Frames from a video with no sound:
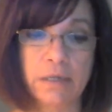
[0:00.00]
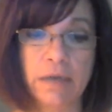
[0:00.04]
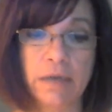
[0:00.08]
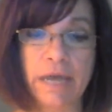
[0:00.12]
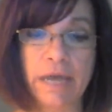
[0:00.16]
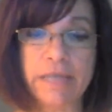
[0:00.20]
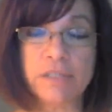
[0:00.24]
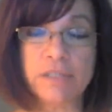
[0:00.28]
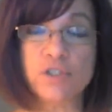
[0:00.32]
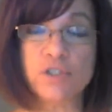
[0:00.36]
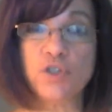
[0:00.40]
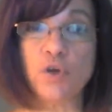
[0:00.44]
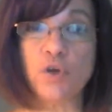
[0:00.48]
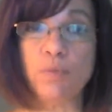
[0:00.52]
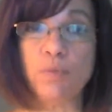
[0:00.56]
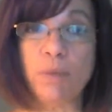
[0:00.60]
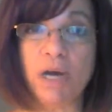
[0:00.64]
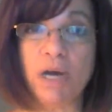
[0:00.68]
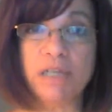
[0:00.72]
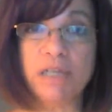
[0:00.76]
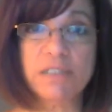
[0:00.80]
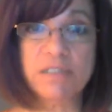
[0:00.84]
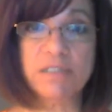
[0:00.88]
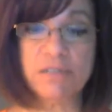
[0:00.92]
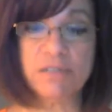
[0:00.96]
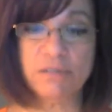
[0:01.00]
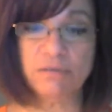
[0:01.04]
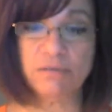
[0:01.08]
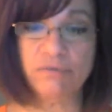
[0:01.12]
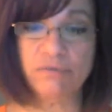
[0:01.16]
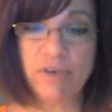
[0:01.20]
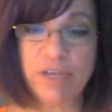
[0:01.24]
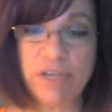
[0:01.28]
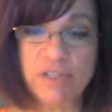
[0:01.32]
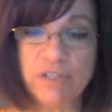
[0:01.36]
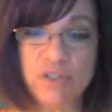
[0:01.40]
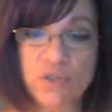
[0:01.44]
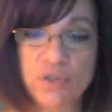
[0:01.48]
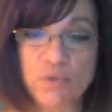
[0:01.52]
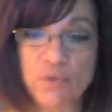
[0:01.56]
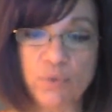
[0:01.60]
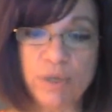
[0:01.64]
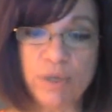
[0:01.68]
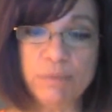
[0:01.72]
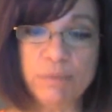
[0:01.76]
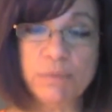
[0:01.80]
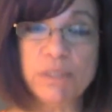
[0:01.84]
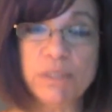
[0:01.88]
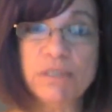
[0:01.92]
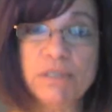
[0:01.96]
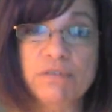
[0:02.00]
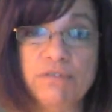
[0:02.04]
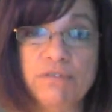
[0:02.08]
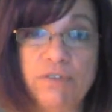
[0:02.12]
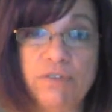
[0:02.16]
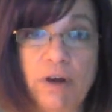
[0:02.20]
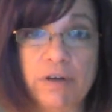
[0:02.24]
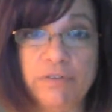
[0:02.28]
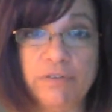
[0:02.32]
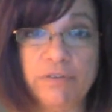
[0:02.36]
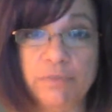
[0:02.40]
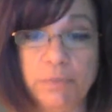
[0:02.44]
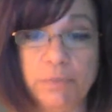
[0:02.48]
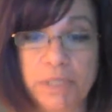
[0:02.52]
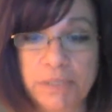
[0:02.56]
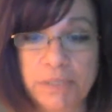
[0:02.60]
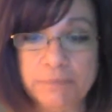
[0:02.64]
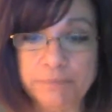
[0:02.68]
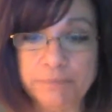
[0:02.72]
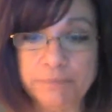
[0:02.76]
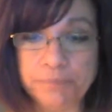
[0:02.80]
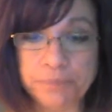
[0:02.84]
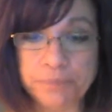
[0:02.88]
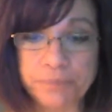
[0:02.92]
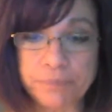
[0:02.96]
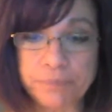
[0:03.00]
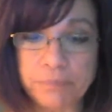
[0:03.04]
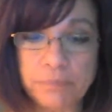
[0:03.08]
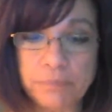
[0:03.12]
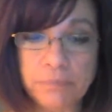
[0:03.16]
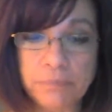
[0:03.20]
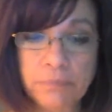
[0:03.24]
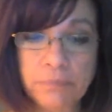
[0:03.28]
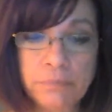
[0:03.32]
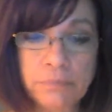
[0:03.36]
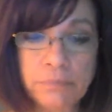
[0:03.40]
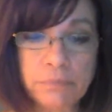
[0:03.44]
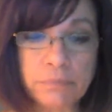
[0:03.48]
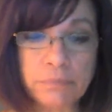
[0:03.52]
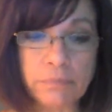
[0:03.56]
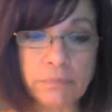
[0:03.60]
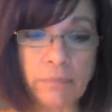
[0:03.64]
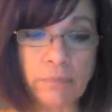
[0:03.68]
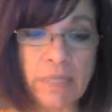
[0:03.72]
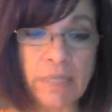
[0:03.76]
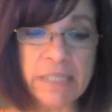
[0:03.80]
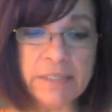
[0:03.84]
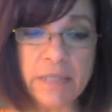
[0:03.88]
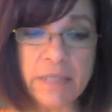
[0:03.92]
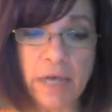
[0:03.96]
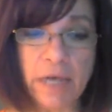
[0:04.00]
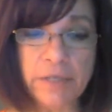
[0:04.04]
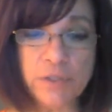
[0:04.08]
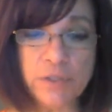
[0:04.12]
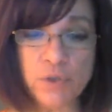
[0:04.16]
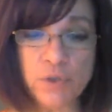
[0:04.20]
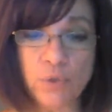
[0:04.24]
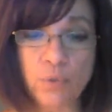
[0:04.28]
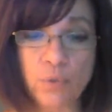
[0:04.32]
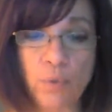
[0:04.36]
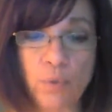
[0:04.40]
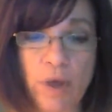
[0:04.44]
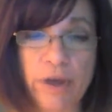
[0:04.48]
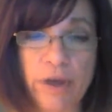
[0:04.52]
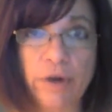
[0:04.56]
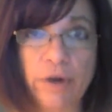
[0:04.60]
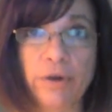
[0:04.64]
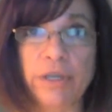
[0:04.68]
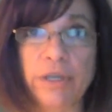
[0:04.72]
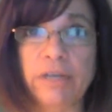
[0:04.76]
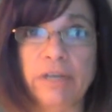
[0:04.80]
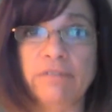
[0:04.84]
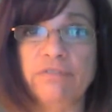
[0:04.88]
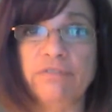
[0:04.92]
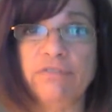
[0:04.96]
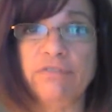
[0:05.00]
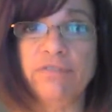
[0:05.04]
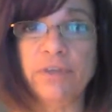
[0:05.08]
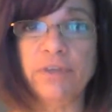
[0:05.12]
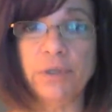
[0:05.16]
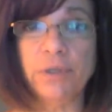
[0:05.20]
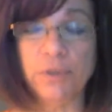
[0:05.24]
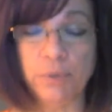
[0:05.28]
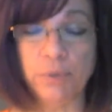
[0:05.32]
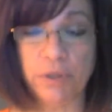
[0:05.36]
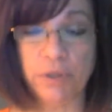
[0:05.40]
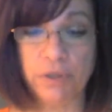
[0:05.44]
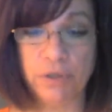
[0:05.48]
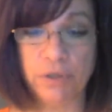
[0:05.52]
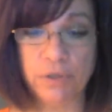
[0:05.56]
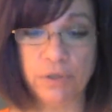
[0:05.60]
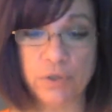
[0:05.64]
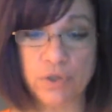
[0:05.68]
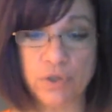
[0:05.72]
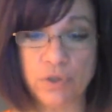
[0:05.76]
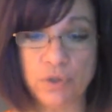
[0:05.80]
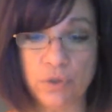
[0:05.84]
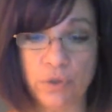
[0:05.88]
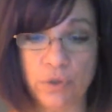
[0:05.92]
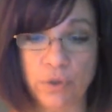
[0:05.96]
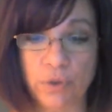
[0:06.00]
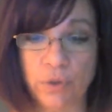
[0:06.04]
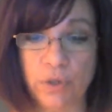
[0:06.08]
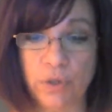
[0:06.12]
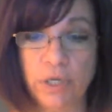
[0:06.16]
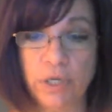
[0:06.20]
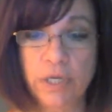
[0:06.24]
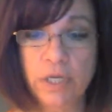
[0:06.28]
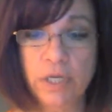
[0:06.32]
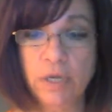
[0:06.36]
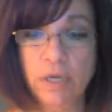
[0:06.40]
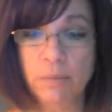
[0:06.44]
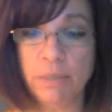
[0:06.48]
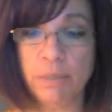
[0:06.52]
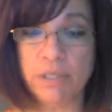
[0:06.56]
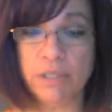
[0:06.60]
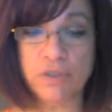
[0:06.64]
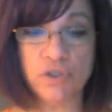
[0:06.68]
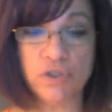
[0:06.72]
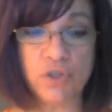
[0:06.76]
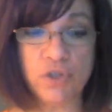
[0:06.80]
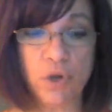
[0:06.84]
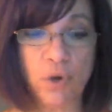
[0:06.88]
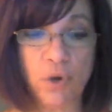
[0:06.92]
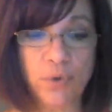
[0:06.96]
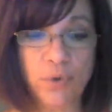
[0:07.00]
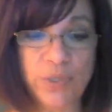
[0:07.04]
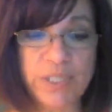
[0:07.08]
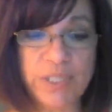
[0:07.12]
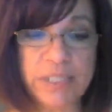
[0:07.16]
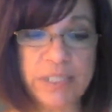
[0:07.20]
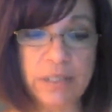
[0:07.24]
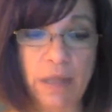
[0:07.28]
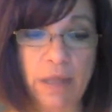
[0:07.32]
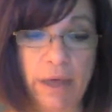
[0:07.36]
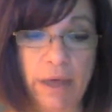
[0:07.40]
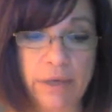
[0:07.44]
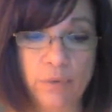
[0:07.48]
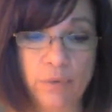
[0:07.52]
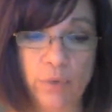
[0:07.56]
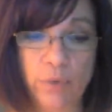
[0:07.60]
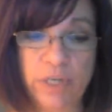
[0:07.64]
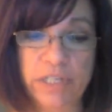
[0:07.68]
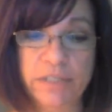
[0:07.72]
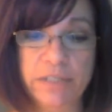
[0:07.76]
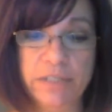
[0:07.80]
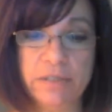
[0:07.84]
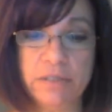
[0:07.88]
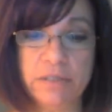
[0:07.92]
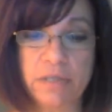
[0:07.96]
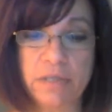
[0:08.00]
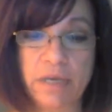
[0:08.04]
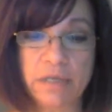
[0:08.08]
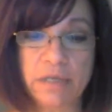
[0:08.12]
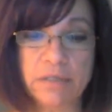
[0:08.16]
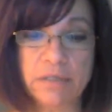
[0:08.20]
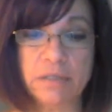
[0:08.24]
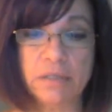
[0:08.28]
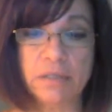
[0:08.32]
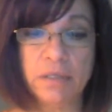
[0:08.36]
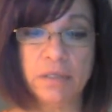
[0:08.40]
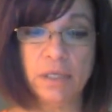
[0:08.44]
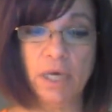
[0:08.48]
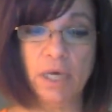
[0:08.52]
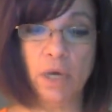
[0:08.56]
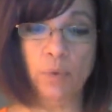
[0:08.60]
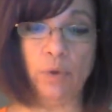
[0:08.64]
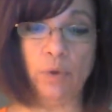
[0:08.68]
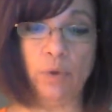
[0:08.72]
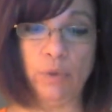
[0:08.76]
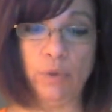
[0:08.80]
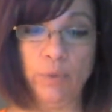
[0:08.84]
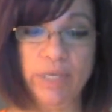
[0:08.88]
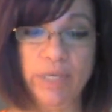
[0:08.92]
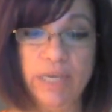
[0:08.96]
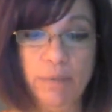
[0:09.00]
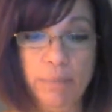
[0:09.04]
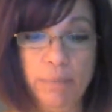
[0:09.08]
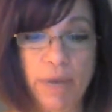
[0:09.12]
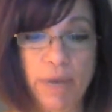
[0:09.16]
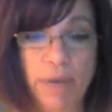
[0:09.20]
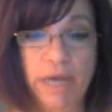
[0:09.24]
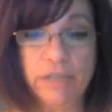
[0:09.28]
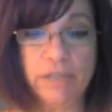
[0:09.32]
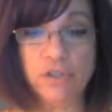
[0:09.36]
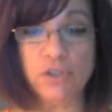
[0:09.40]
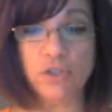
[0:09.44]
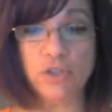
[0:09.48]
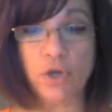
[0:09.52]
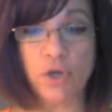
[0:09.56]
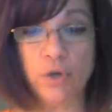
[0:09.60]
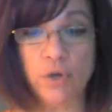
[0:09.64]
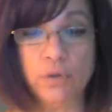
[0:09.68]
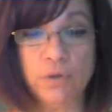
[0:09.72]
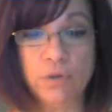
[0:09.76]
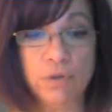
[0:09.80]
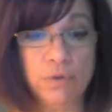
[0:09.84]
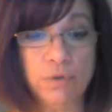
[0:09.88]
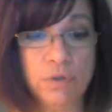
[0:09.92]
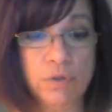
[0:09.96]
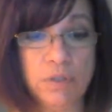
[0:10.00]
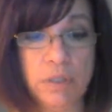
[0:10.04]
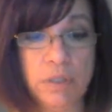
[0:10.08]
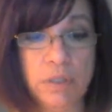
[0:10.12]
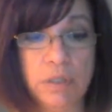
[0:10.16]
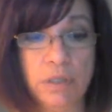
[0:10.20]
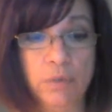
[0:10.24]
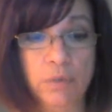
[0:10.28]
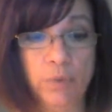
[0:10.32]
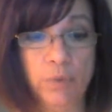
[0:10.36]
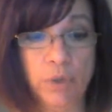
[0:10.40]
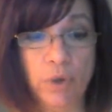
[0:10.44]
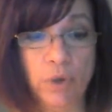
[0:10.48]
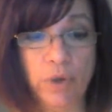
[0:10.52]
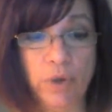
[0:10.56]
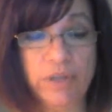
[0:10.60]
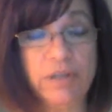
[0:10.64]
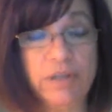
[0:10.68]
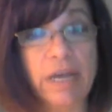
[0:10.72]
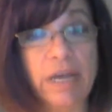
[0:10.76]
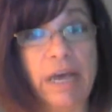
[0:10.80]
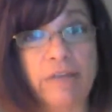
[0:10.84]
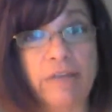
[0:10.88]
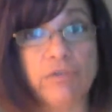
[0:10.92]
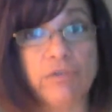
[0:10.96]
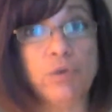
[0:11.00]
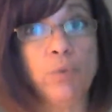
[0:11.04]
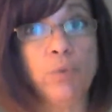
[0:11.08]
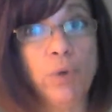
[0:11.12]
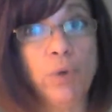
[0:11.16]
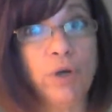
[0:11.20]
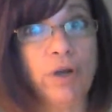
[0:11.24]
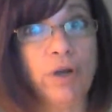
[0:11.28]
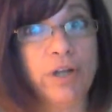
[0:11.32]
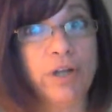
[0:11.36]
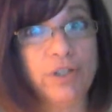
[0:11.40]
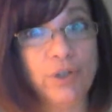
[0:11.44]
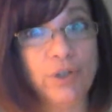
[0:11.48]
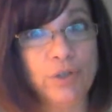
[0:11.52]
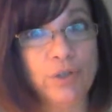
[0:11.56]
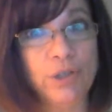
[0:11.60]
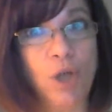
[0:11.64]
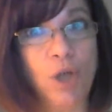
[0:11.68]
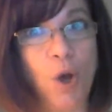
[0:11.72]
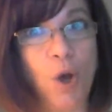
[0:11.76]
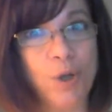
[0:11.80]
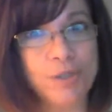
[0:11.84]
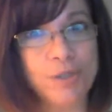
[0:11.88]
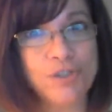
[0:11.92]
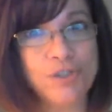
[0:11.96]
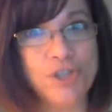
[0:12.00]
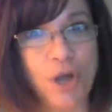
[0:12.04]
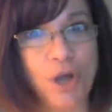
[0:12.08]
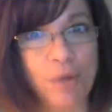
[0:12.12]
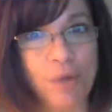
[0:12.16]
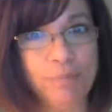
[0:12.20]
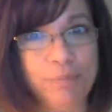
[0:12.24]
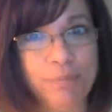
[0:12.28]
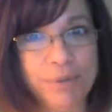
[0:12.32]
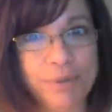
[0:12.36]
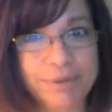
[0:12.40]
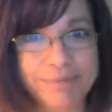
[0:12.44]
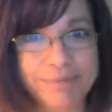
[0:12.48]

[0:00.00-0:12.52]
As Tomas's face swims in front of me. His eyes are wary and filled with concern, but his tone is light when he says, "When we get back to Tosu City, we're going to have to work on your long jump."